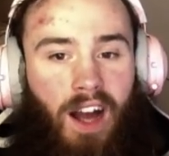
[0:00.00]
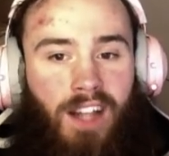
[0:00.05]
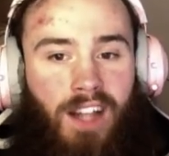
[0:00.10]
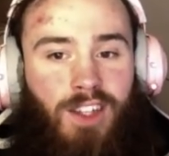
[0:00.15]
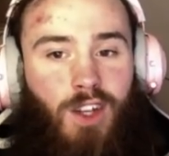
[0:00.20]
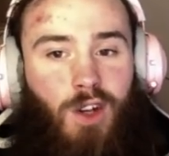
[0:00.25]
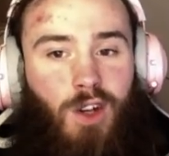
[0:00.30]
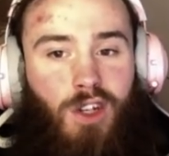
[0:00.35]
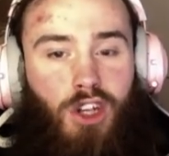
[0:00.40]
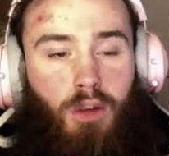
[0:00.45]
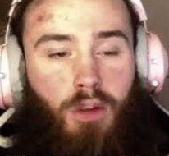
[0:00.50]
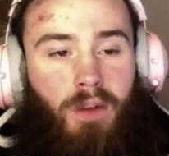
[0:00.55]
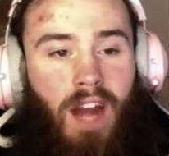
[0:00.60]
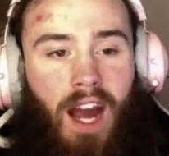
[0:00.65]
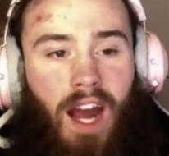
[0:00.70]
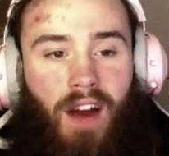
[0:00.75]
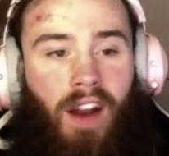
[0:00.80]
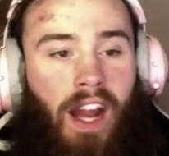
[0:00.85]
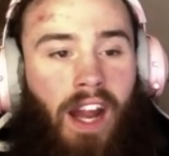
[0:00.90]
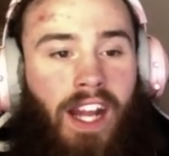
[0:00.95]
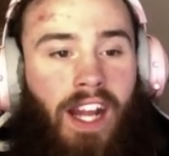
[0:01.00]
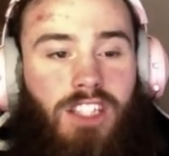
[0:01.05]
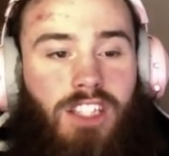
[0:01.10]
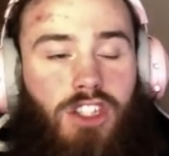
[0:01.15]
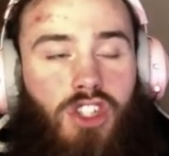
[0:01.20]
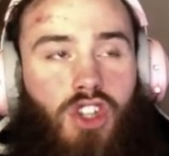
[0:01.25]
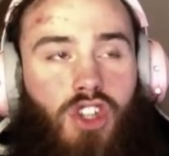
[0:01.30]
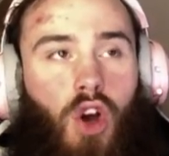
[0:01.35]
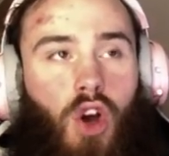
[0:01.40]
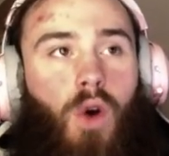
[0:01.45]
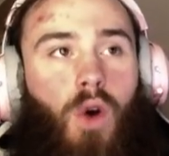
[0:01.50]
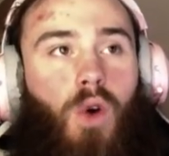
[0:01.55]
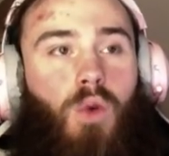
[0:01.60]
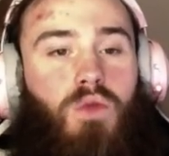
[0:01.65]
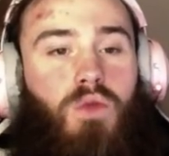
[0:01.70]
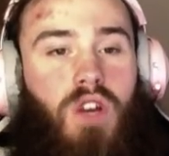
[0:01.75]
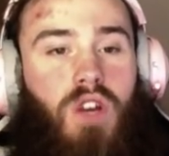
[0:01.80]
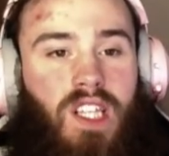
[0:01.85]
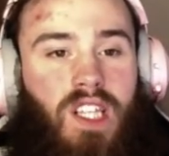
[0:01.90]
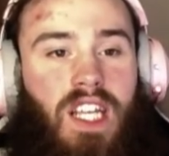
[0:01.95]
on YouTube now. And it's so
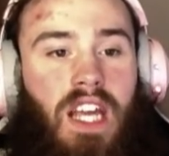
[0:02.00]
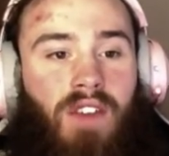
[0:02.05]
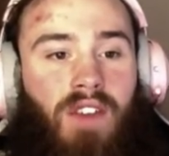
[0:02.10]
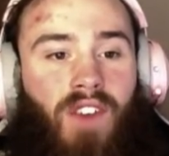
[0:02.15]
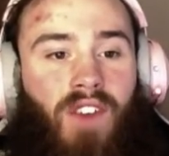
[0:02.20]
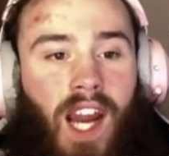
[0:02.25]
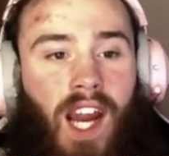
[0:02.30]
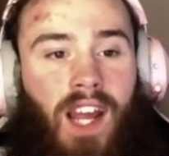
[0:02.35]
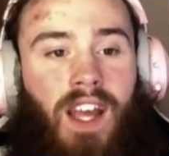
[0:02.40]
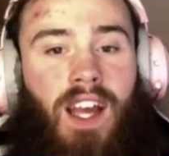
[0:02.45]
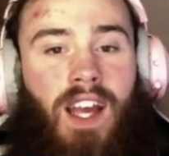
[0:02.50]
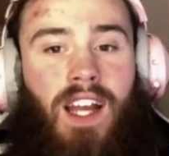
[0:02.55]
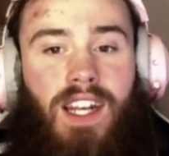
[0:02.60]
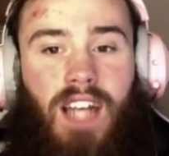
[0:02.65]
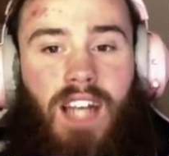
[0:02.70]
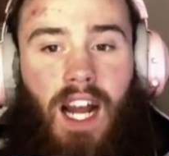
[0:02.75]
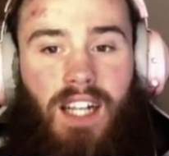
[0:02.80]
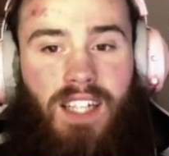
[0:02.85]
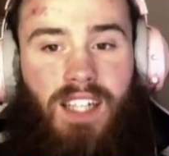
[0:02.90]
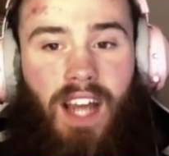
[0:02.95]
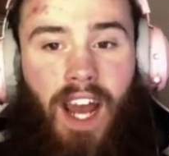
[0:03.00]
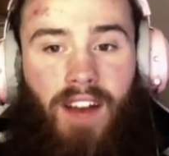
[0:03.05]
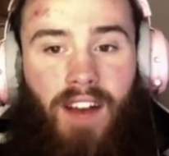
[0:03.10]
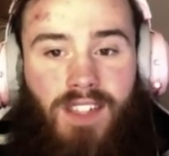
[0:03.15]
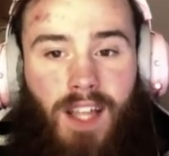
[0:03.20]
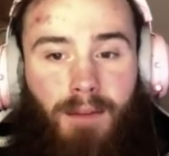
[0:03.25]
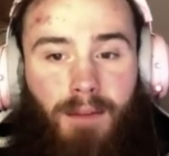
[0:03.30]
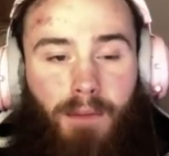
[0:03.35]
relieving not to have that